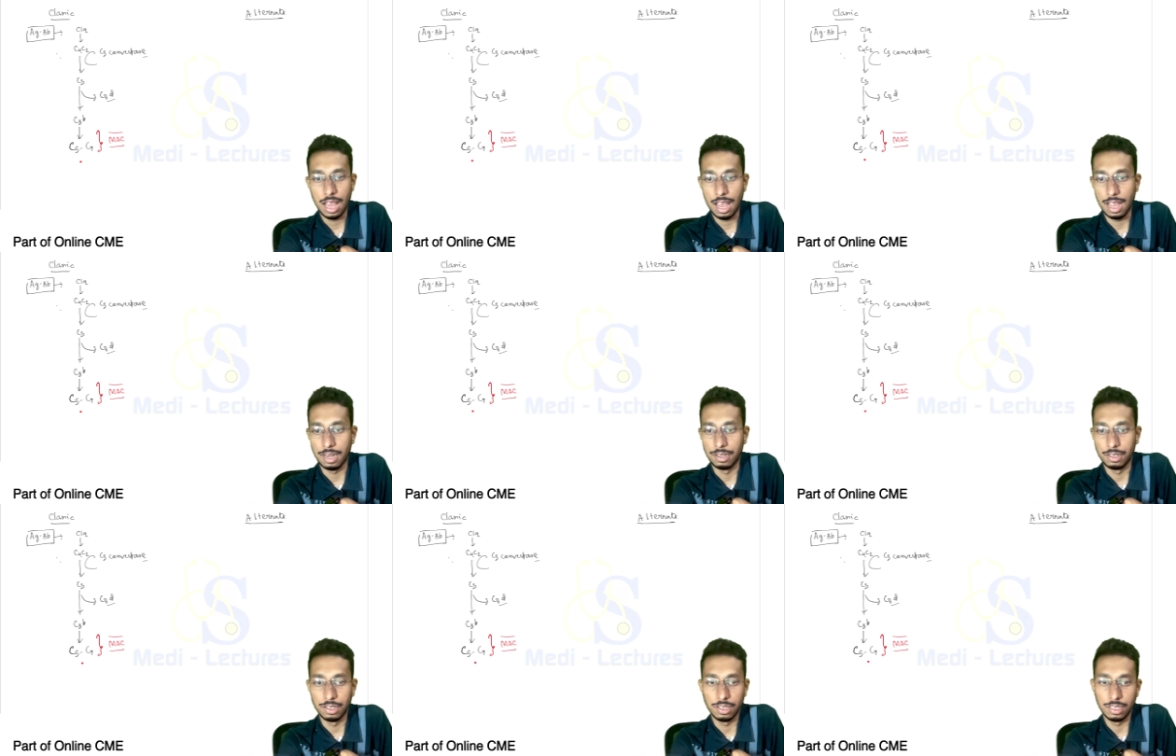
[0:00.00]

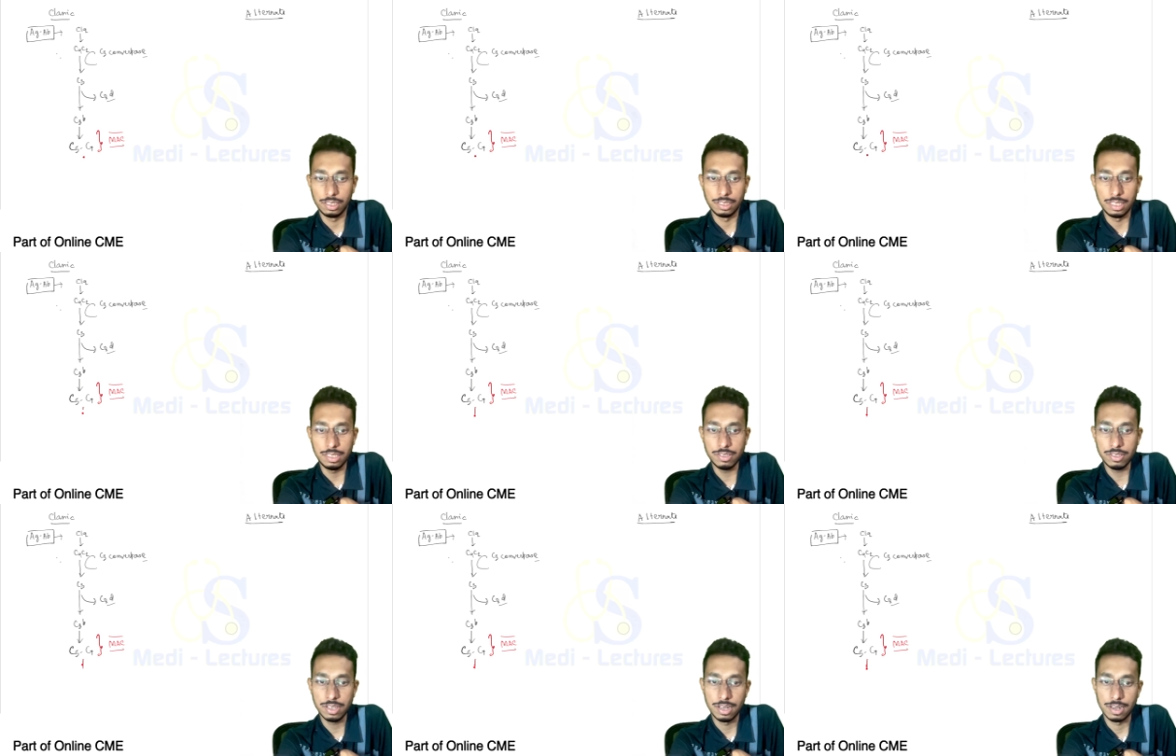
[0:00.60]
and
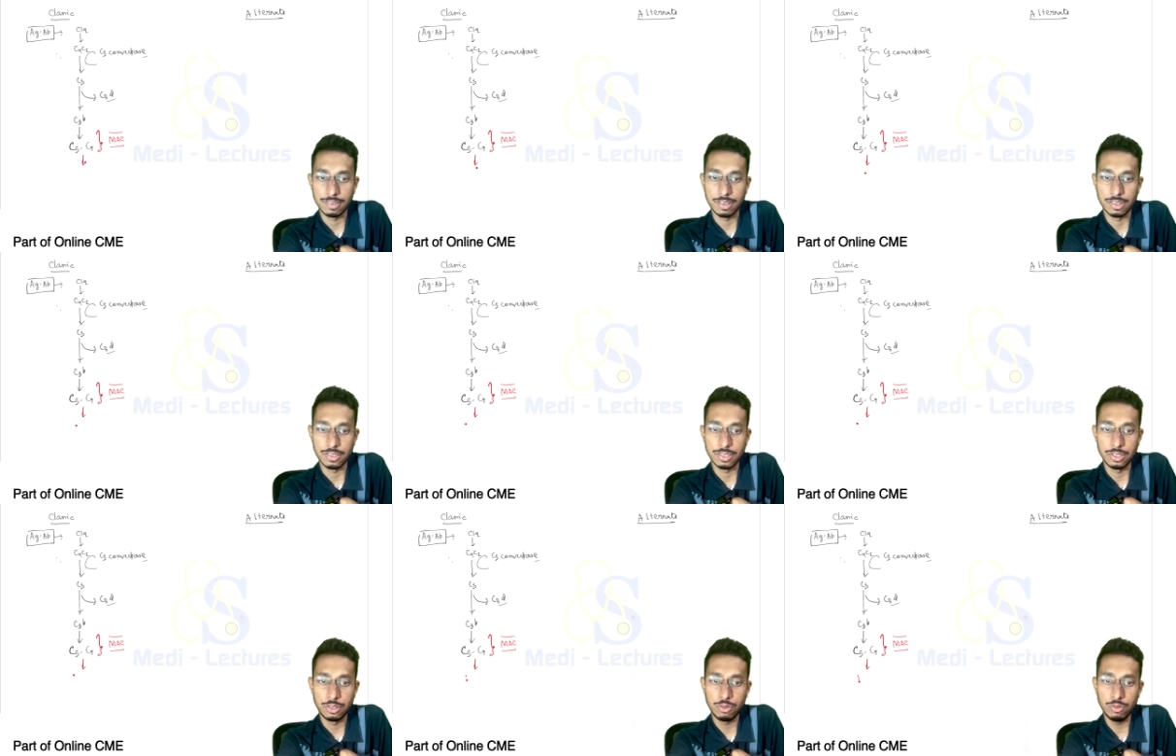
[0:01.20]
this results
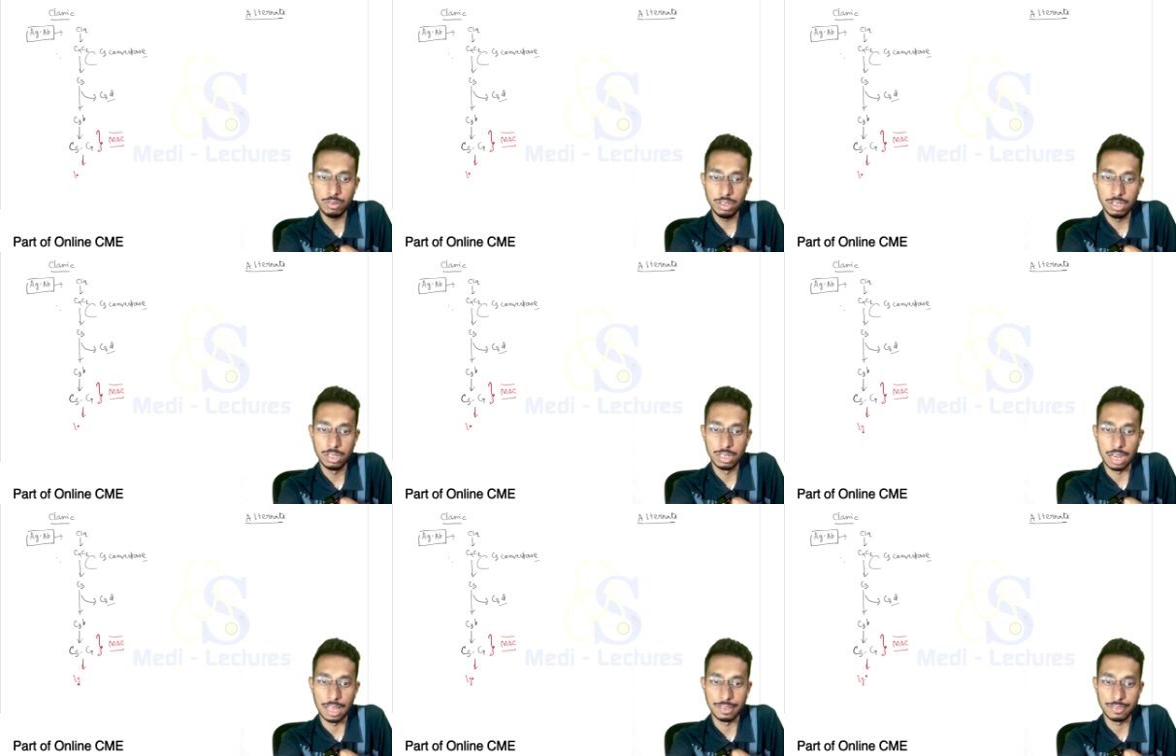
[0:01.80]
into
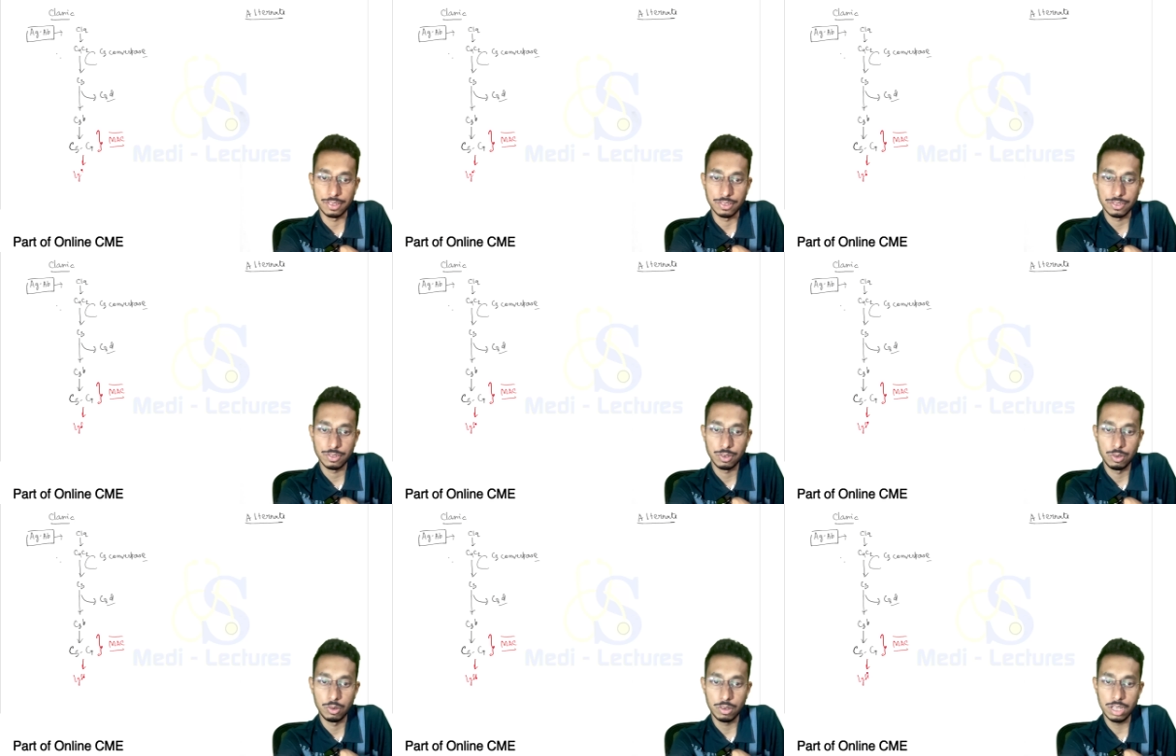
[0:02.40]
lysis
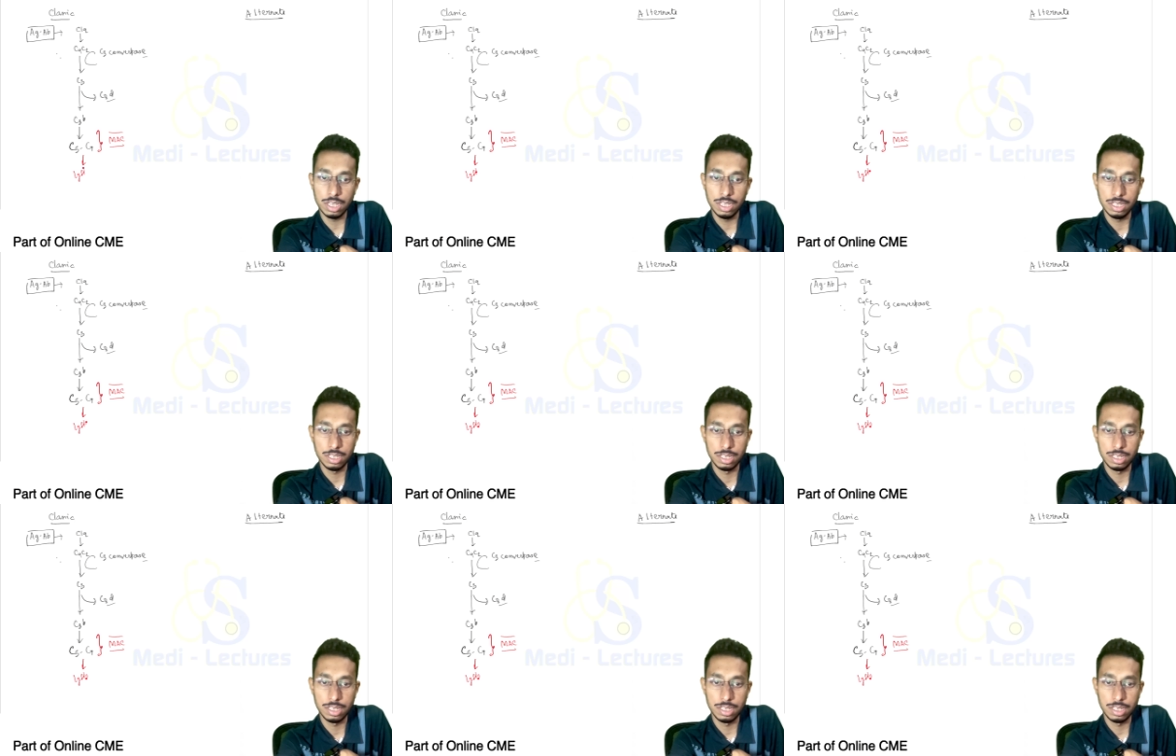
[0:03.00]
okay